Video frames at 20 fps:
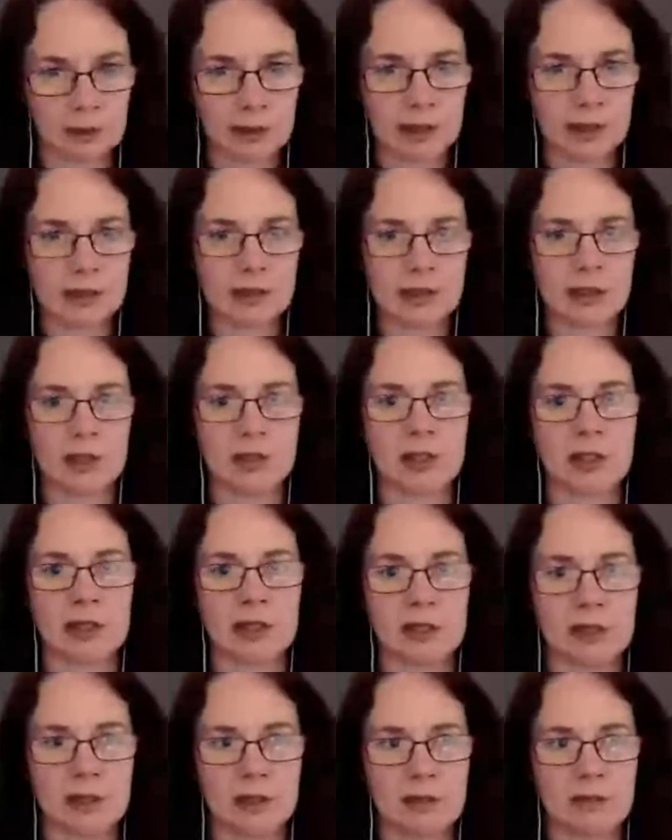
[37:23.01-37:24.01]
and
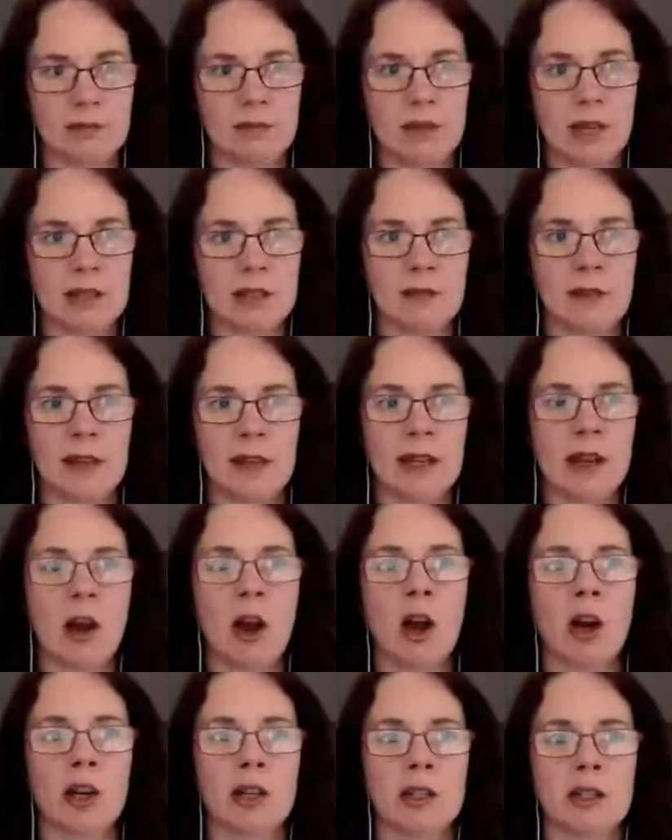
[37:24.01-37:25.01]
it's very
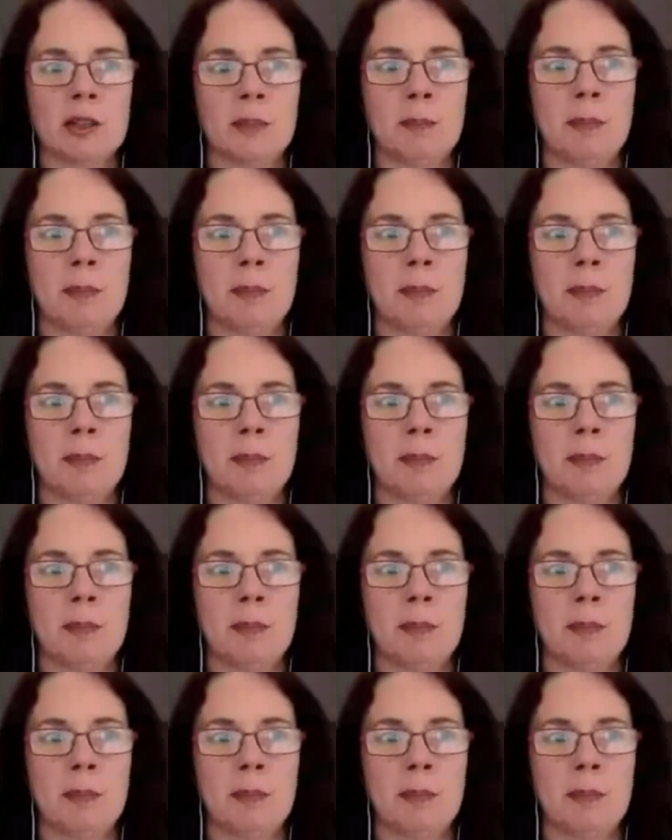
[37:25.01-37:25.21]
hard to